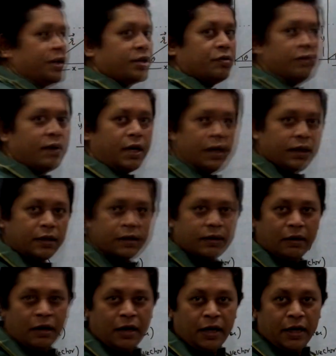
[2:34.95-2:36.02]
this wire.
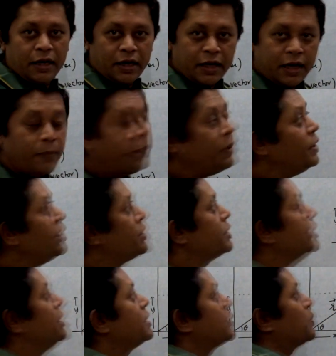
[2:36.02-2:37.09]
If this
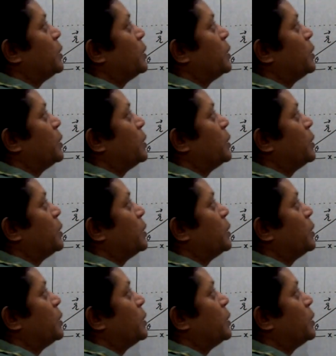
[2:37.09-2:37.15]
is